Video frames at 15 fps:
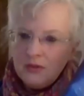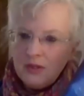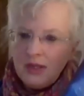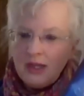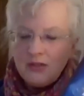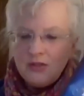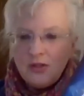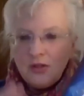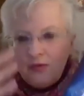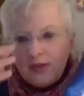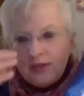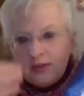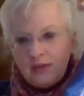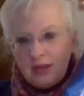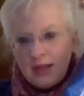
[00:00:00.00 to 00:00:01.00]
And so if
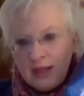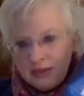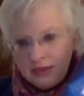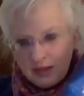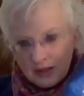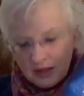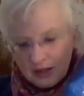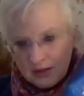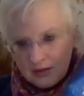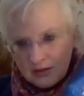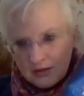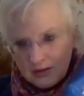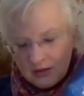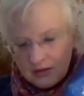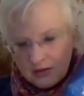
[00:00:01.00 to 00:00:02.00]
it's not there,
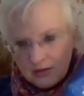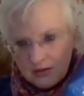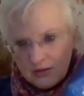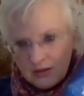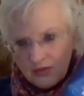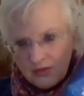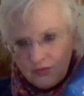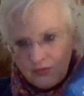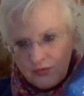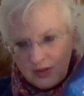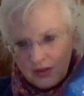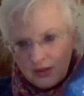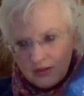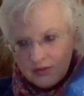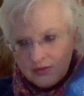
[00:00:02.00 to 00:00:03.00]
it
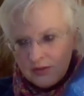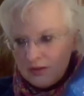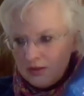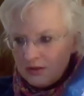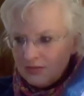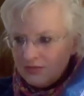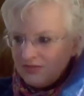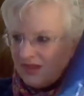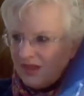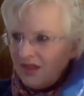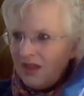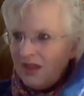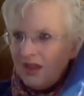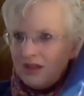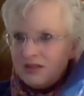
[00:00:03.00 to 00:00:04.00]
feels,
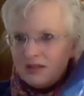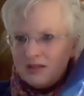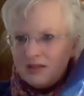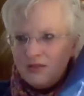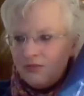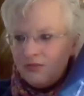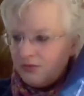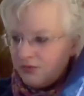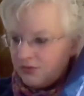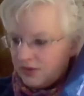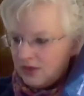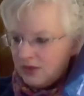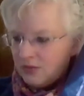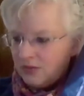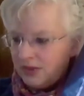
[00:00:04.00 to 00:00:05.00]
ah, it doesn't
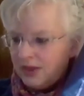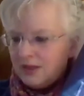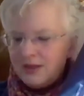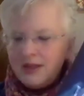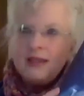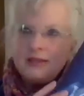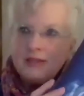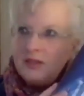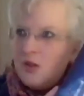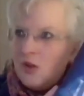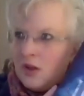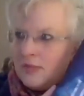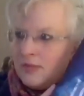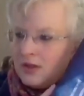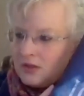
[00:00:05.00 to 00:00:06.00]
feel real. Yes, I know
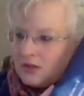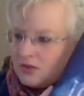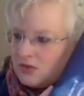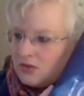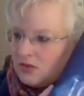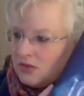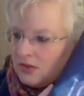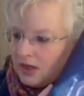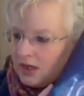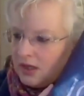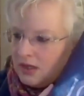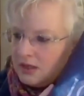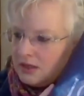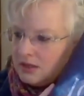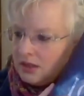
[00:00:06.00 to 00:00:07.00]
I'm in a story,